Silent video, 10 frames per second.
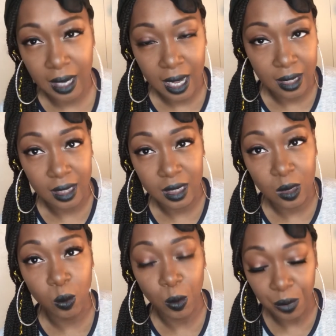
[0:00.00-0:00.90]
not
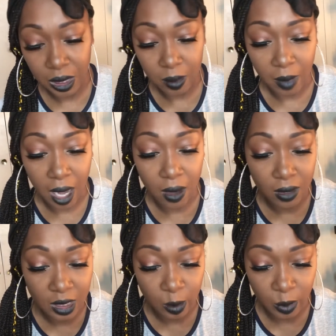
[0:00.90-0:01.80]
least will be my
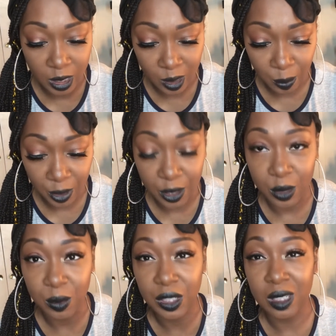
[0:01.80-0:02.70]
ultimate
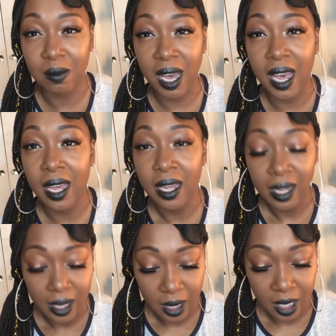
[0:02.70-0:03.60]
splurge, which is my
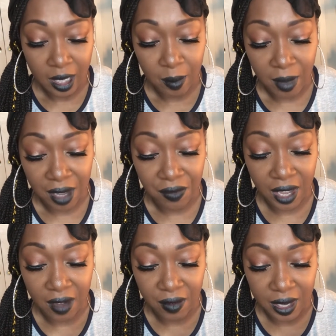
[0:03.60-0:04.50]

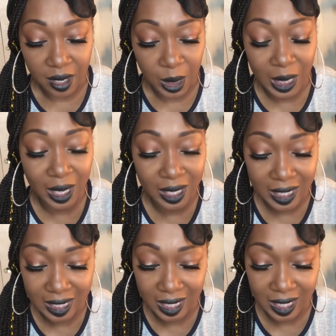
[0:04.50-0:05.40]
favorite.
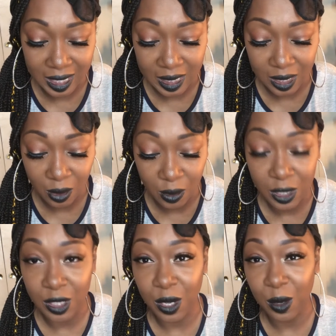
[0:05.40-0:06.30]
This is
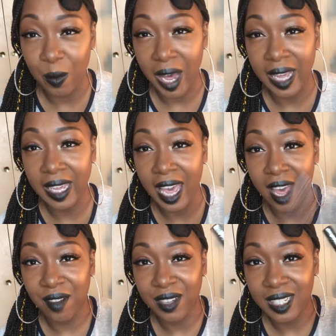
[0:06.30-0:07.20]
also by
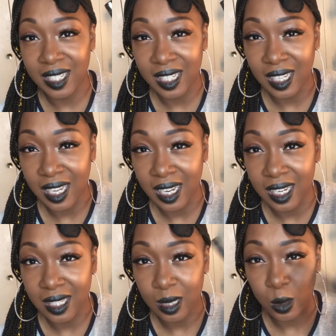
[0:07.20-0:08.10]
Kat Von D, and
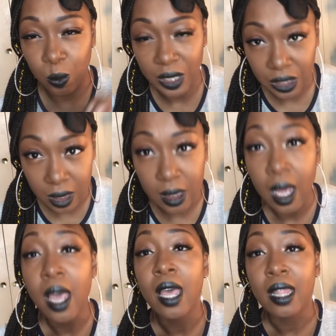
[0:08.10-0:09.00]
this is Witches.
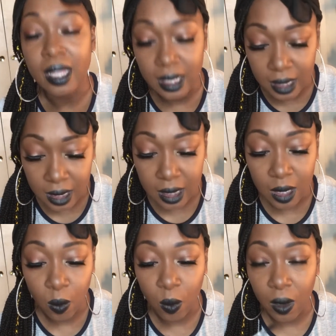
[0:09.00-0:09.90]
This is
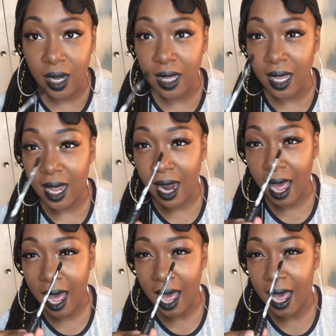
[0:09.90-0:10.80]
the one that
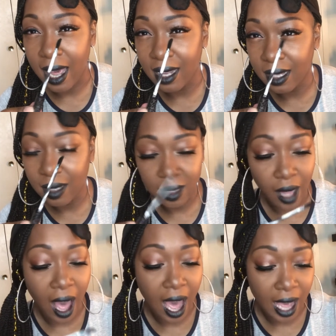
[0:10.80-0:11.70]
I
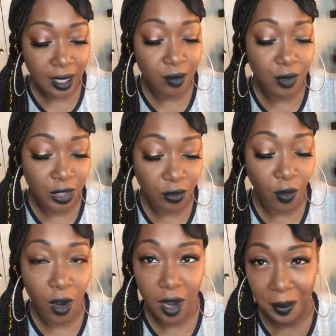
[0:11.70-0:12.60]
reach
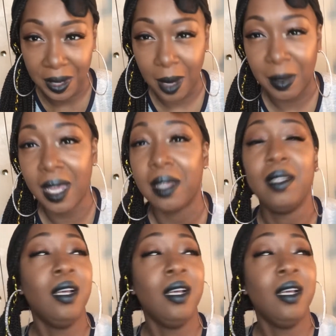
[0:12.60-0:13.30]
for when I'm like,